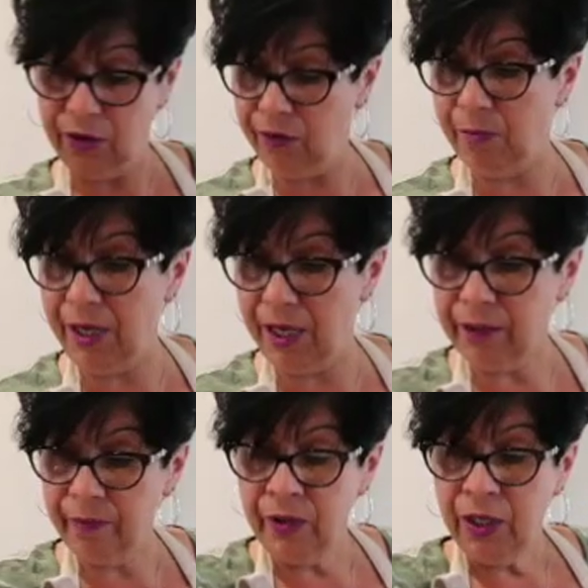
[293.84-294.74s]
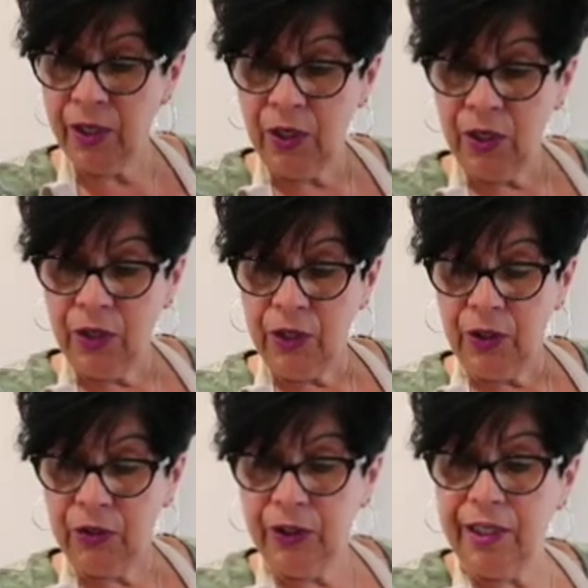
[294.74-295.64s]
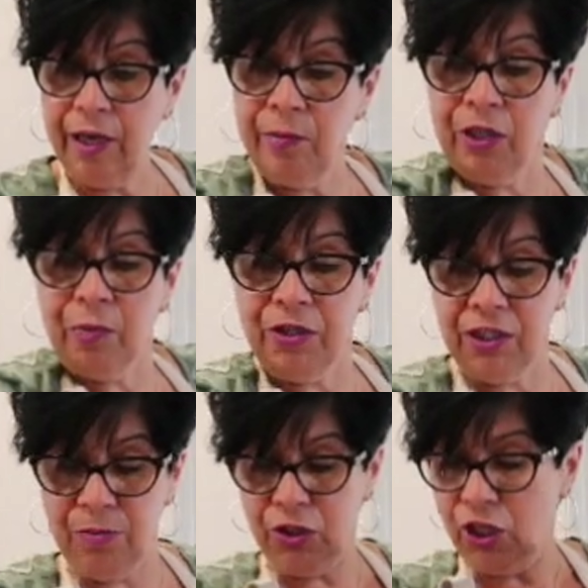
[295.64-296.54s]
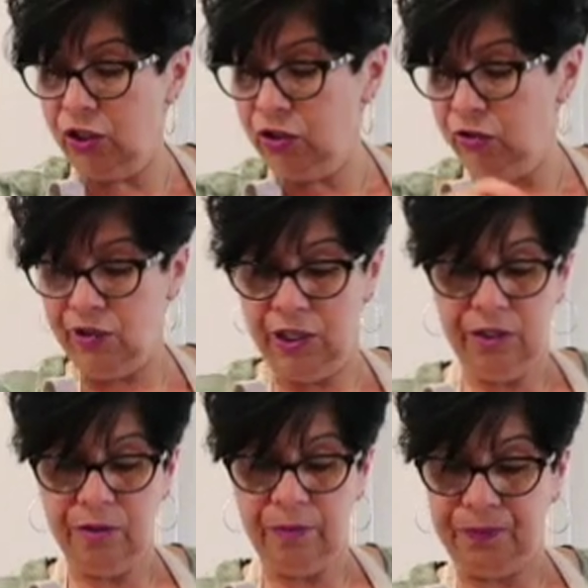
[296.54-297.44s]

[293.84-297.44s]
on the back. Okay, now I'm going to put some salt over this.